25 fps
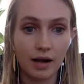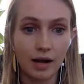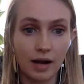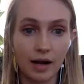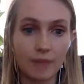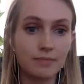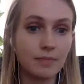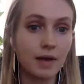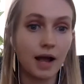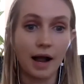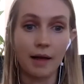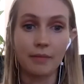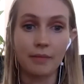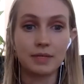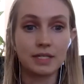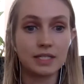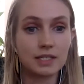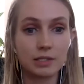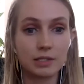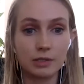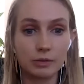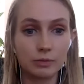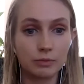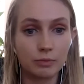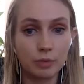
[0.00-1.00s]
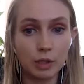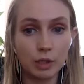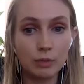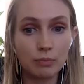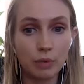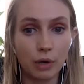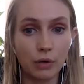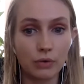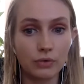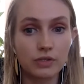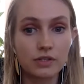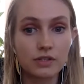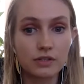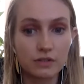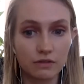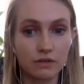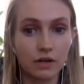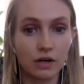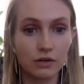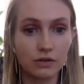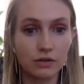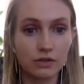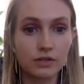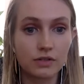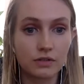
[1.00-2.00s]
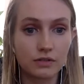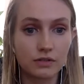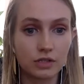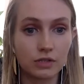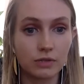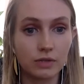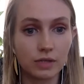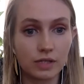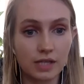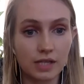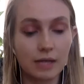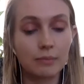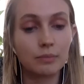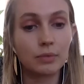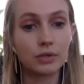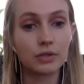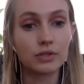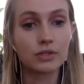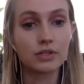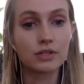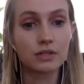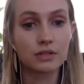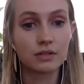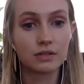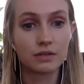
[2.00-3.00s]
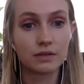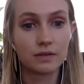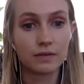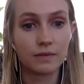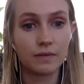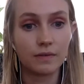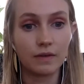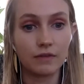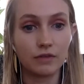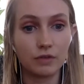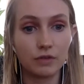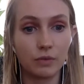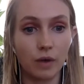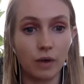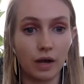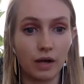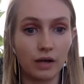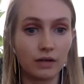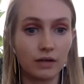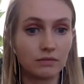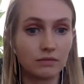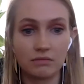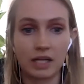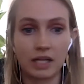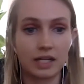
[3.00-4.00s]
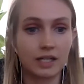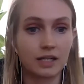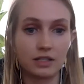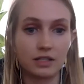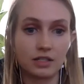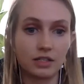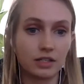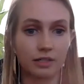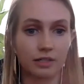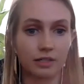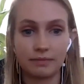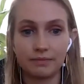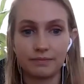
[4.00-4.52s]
I'm happy to post those two examples if you want, in your